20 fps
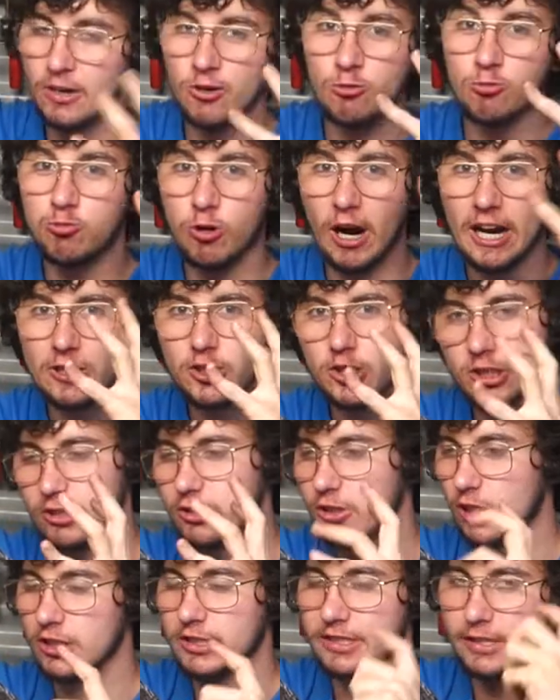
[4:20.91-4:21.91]
Ratchets
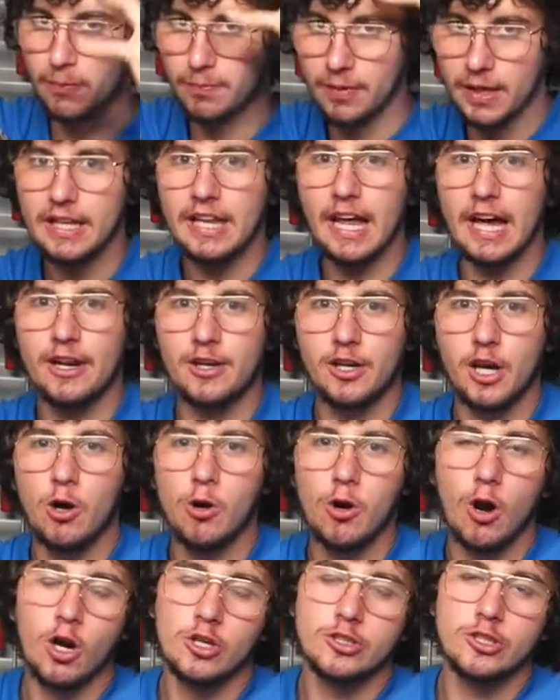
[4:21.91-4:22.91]
are something that
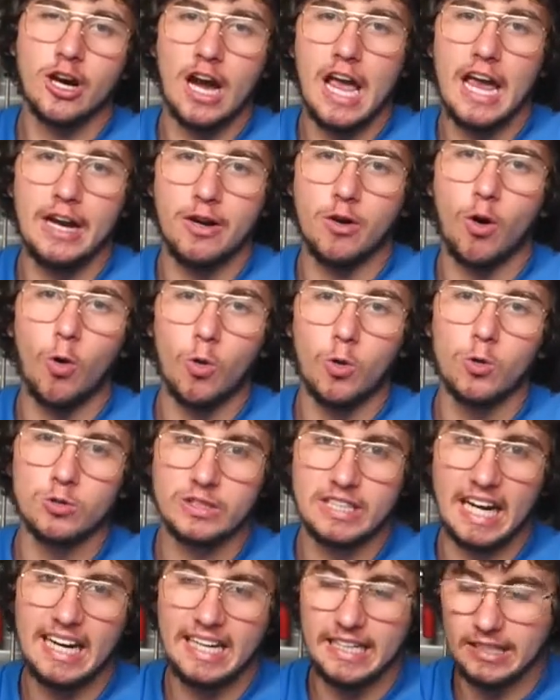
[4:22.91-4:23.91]
go on your head all
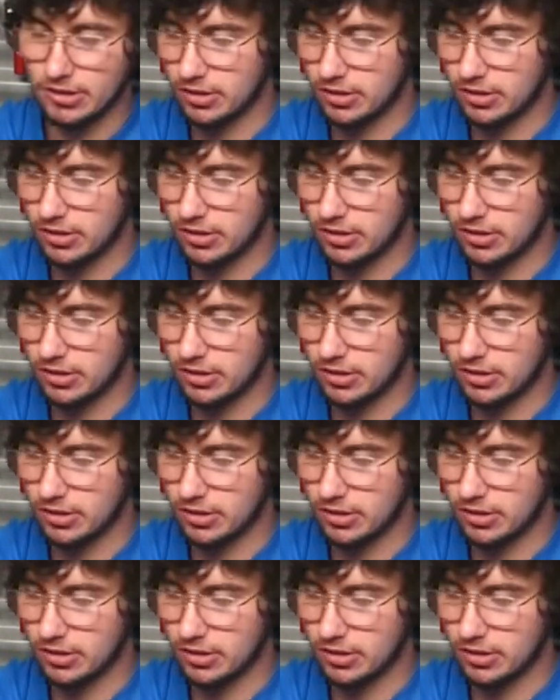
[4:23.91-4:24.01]
day,